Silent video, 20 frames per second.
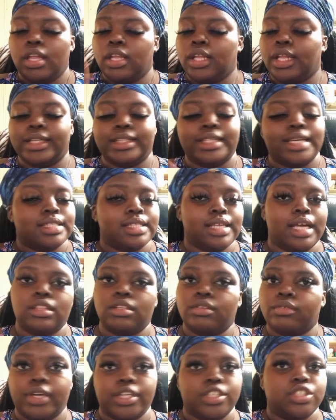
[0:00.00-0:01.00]
Like, that's not
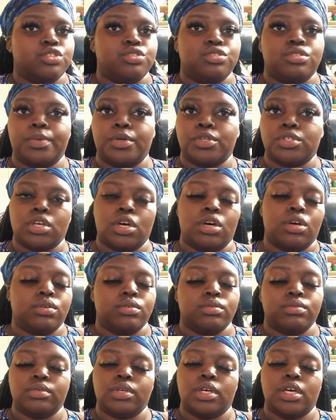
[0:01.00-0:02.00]
the direction you're supposed to
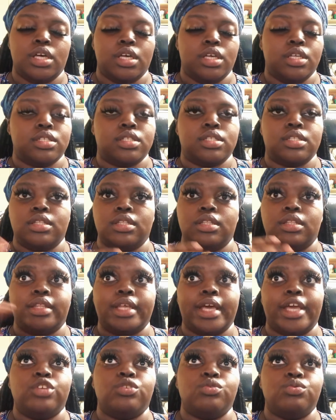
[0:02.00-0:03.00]
go, because
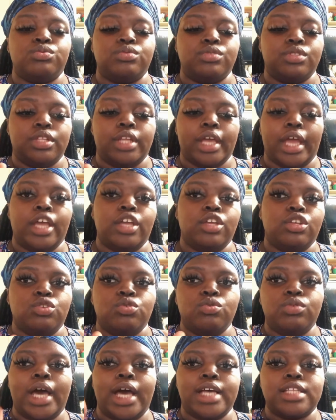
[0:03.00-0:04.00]

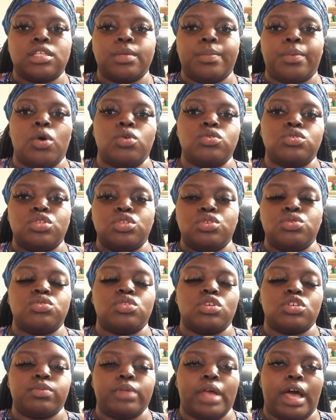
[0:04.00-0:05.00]
you're not supposed to use
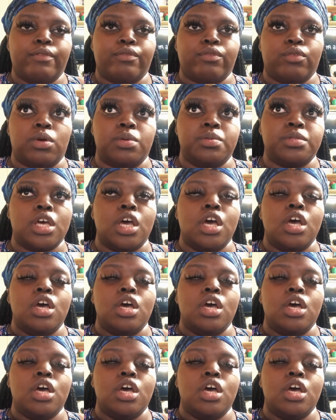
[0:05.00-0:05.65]
those platforms